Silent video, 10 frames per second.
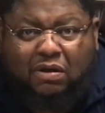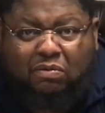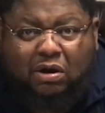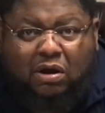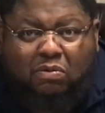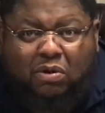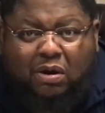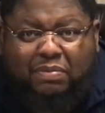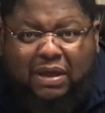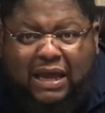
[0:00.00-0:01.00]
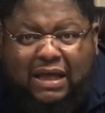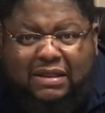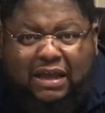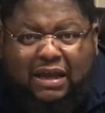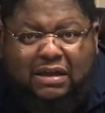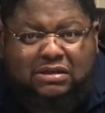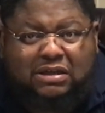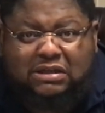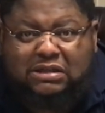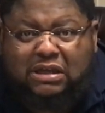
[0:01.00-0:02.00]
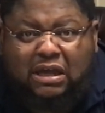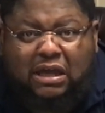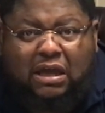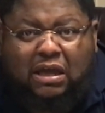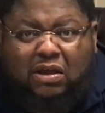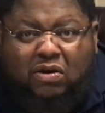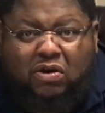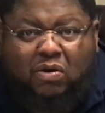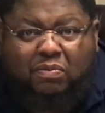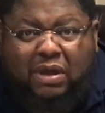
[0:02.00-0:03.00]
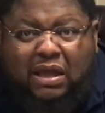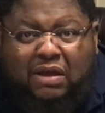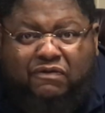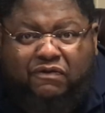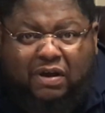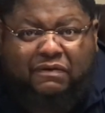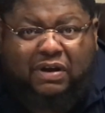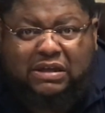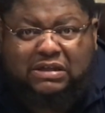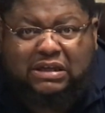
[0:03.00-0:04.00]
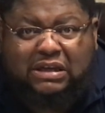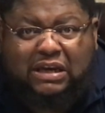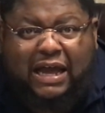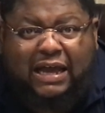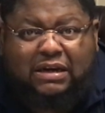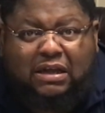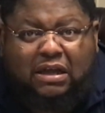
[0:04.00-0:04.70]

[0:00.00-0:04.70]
We don't want to be out there and just, you know, being frivolous and not